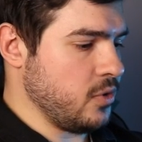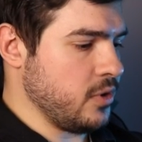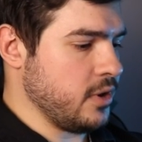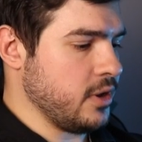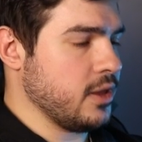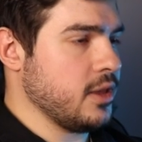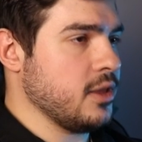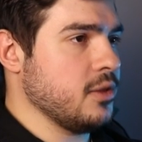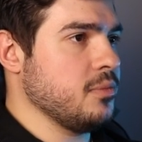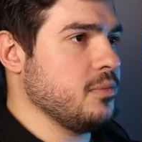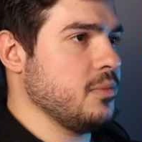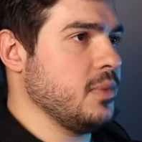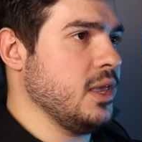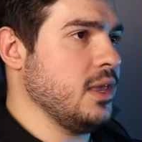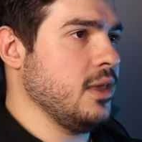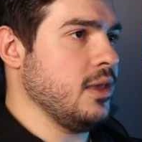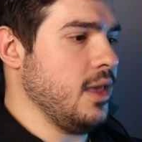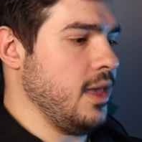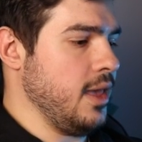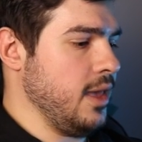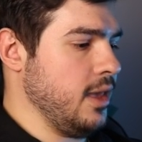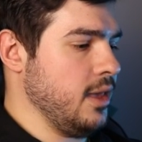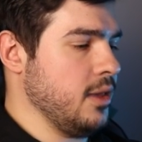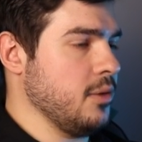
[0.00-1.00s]
Or it can
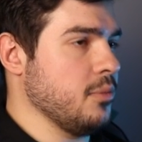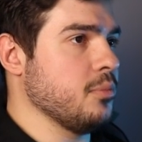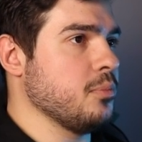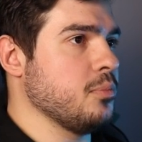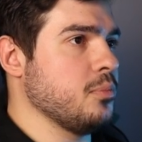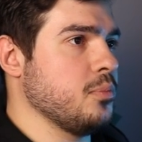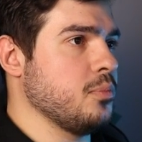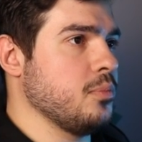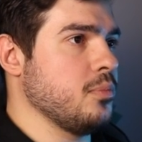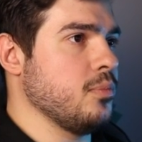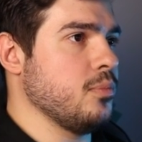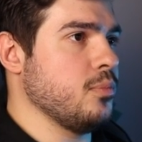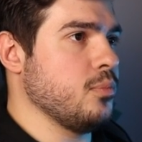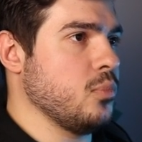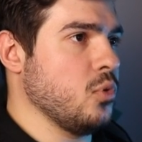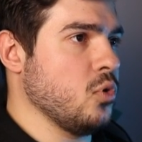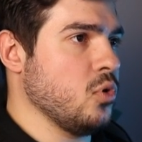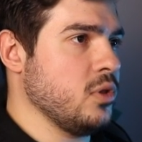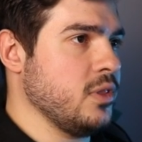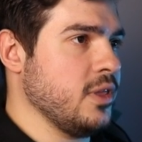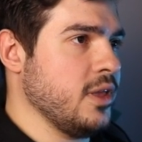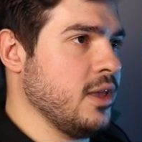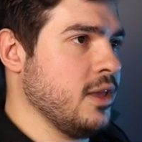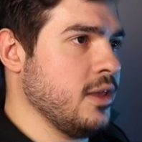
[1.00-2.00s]
be a
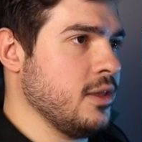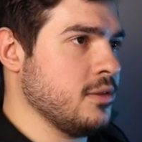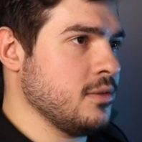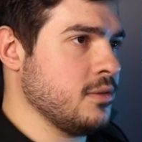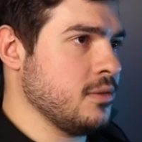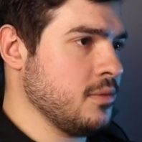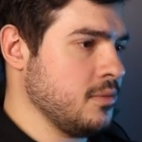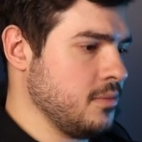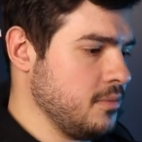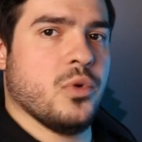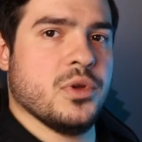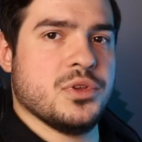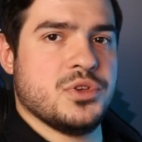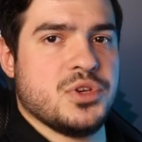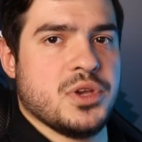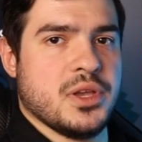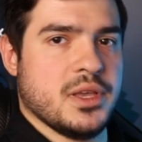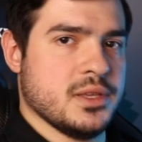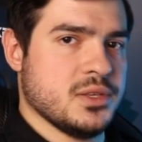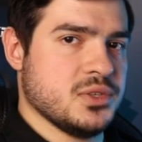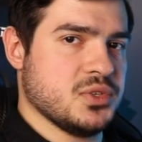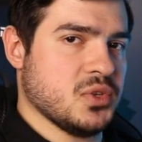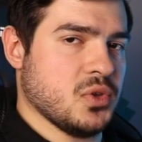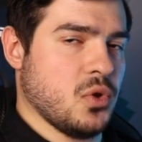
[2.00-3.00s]
boolean, which
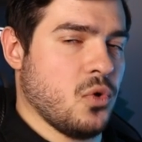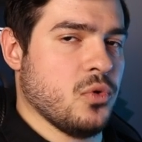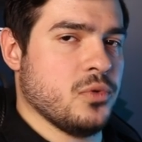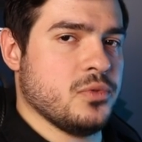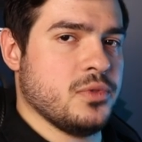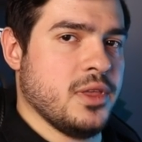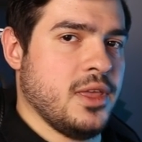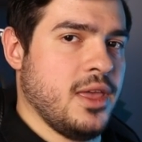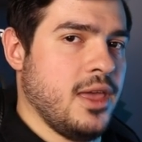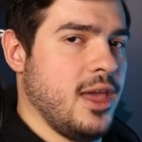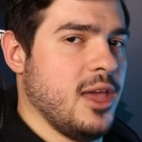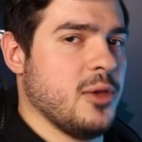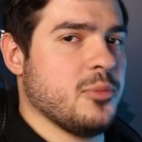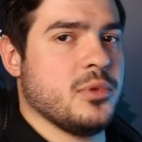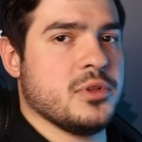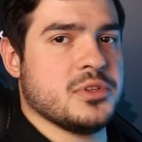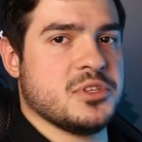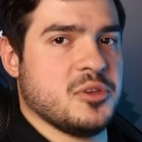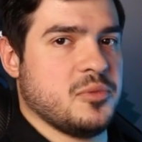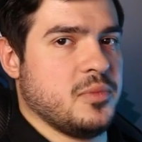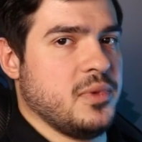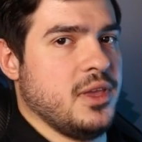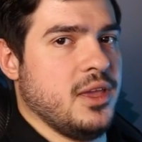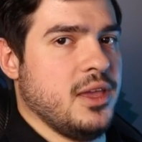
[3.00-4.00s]
is only able
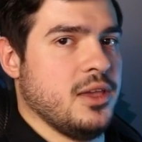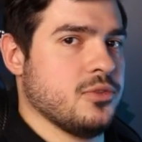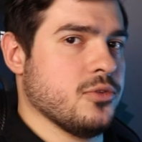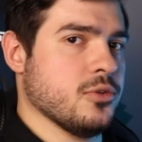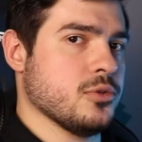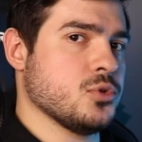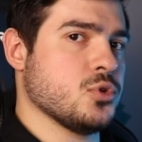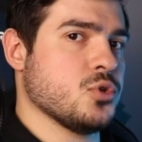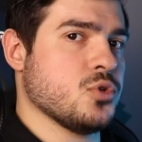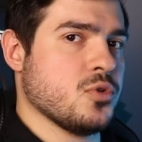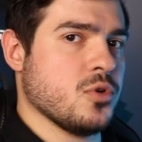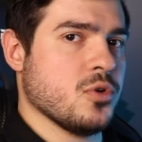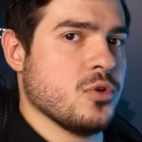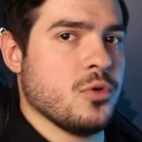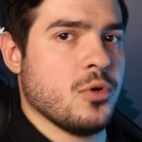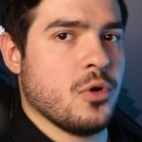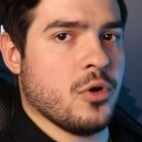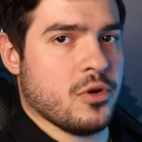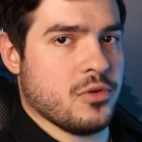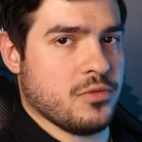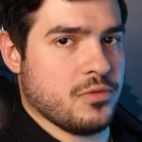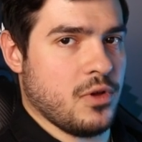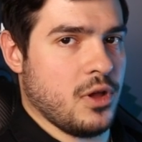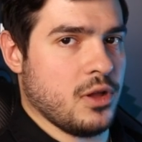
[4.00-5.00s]
to be either true
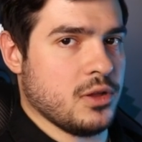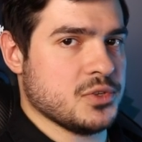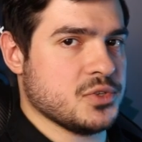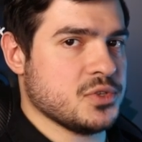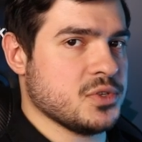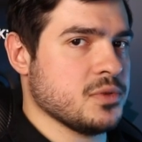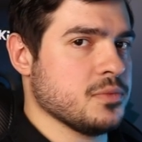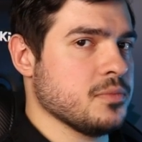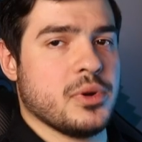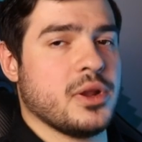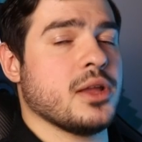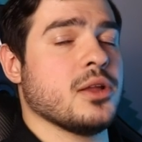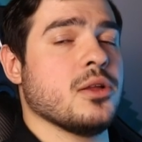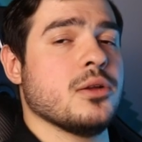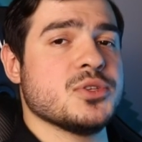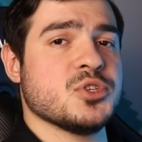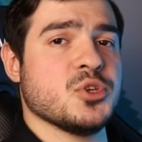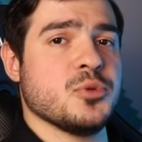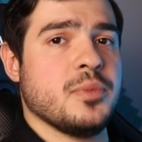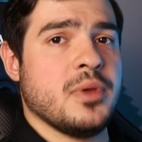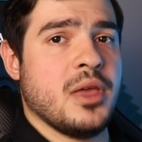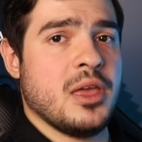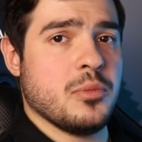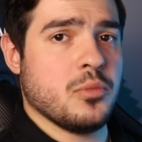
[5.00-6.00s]
or false. But it can
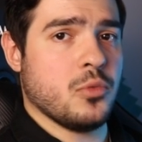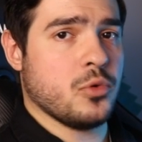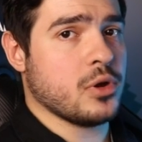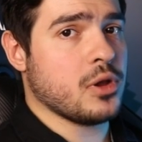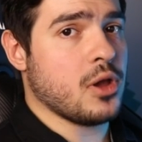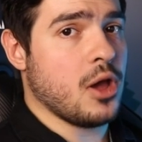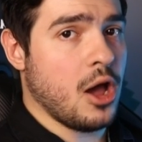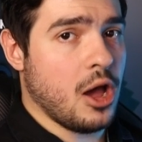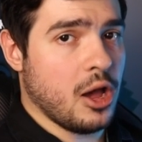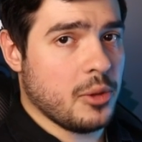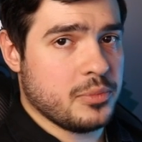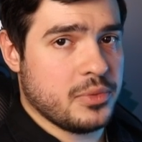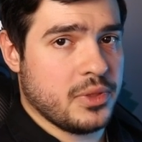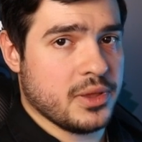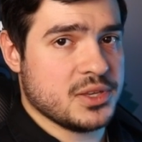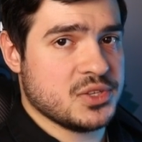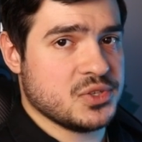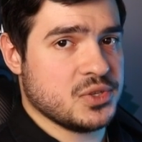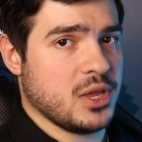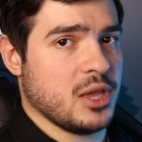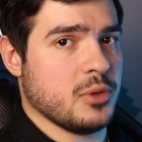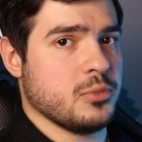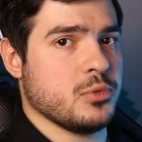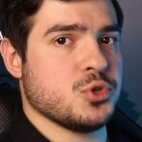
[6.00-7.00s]
also be a more
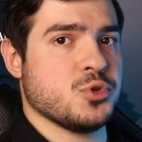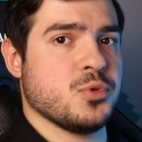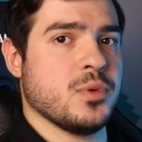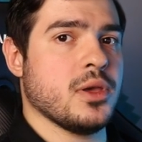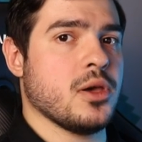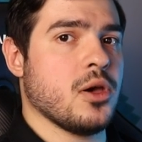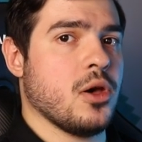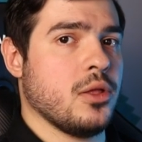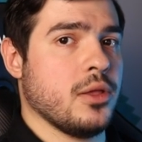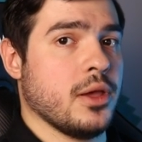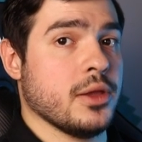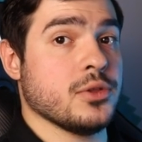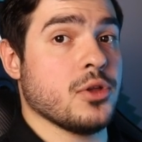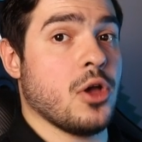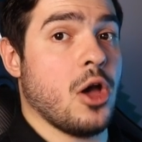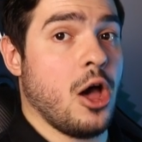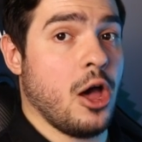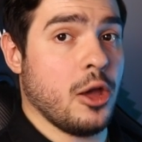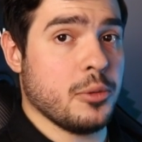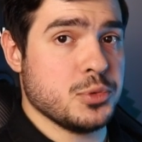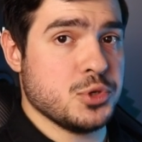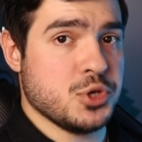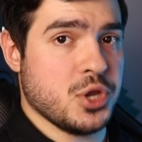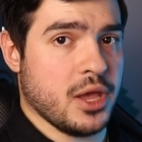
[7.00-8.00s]
complex type, which we call an
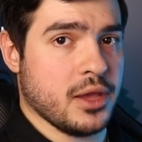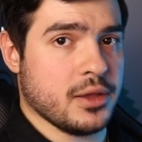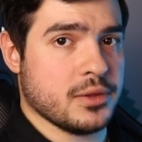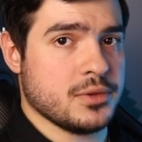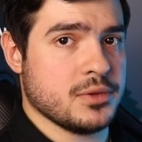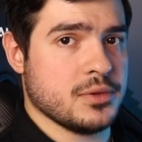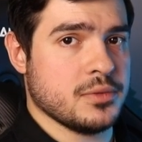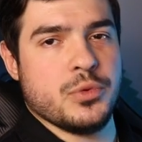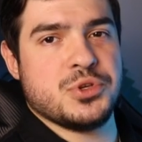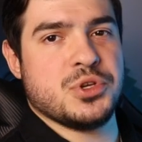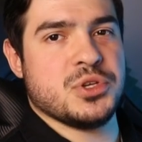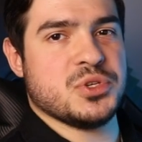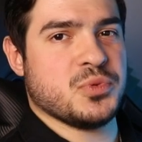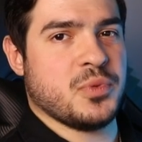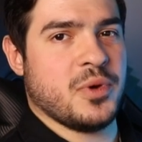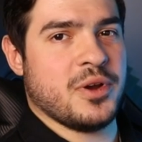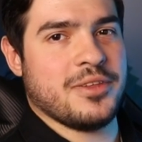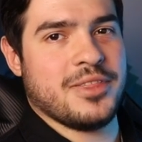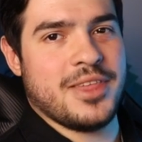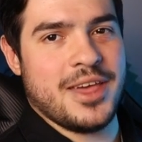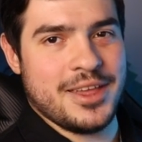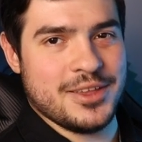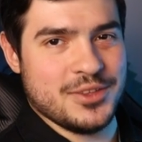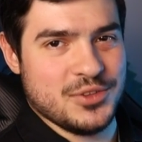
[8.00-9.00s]
object, which is
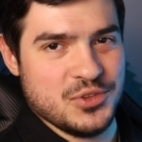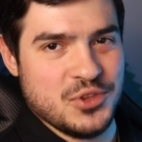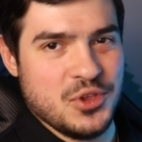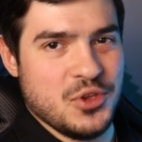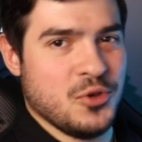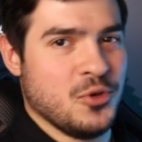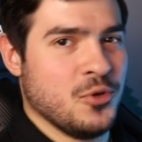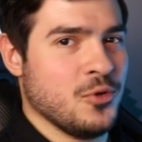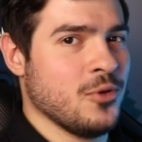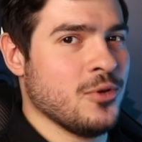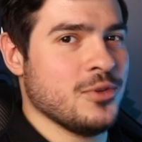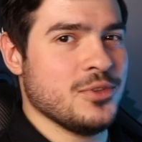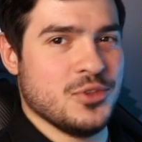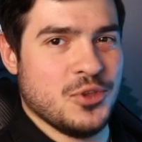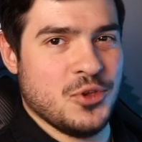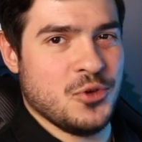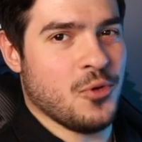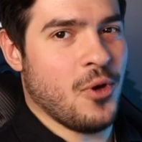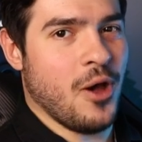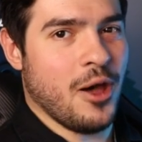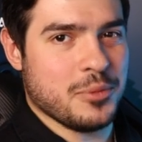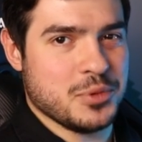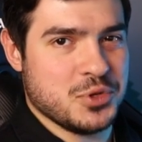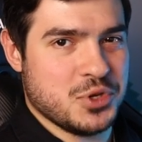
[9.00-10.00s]
where that
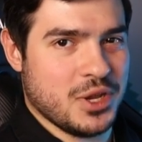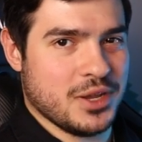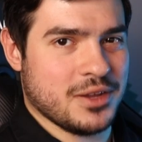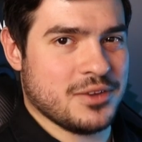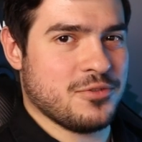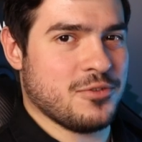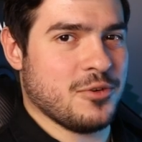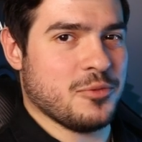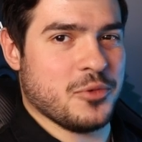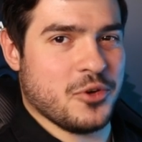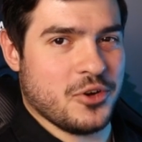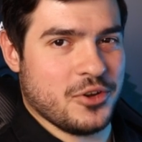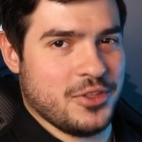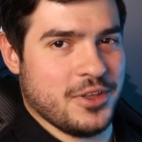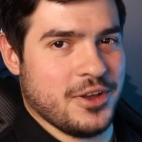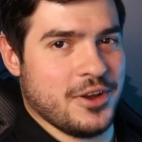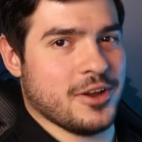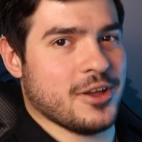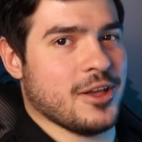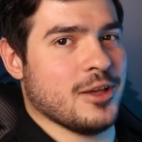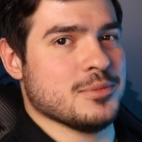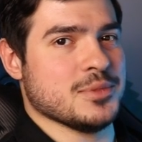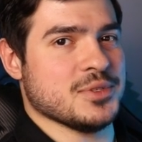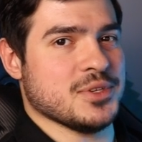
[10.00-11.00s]
new object from
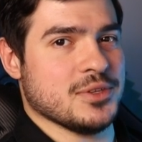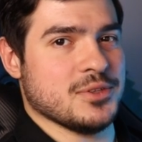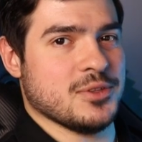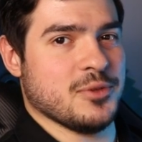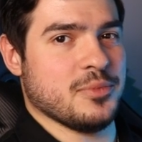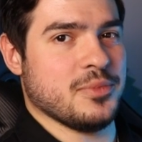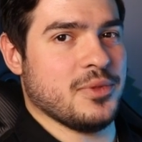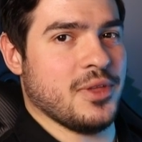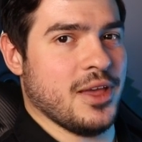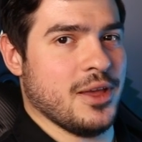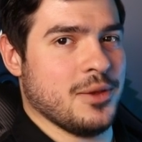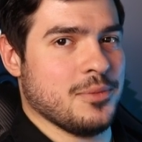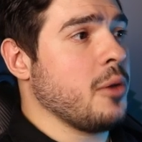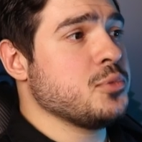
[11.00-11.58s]
earlier comes into play.